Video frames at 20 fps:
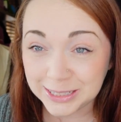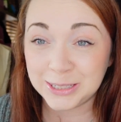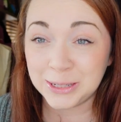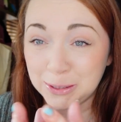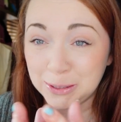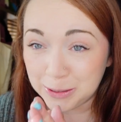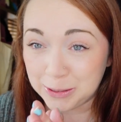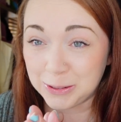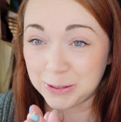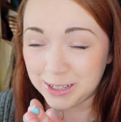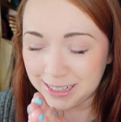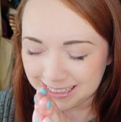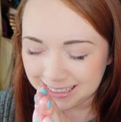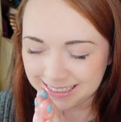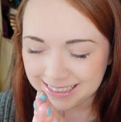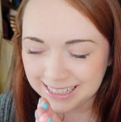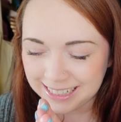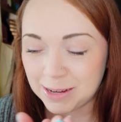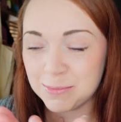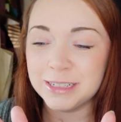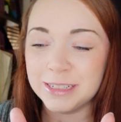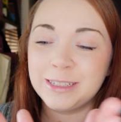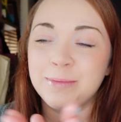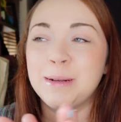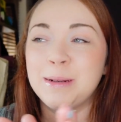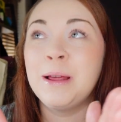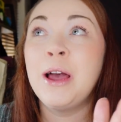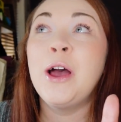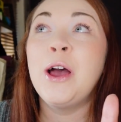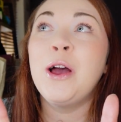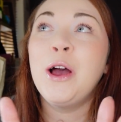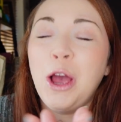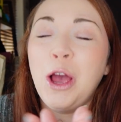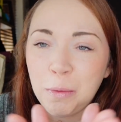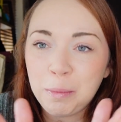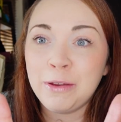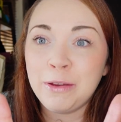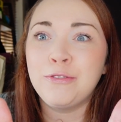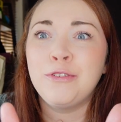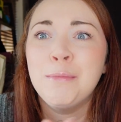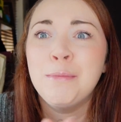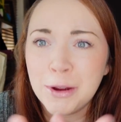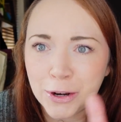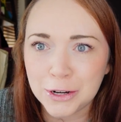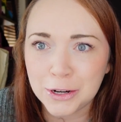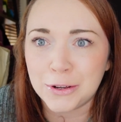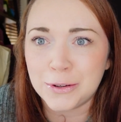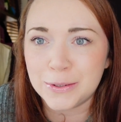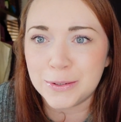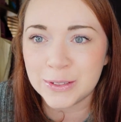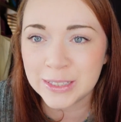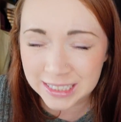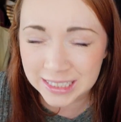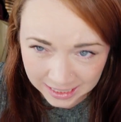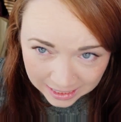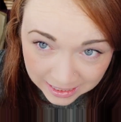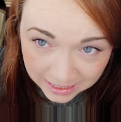too greasy. I must have been hoping for miracles.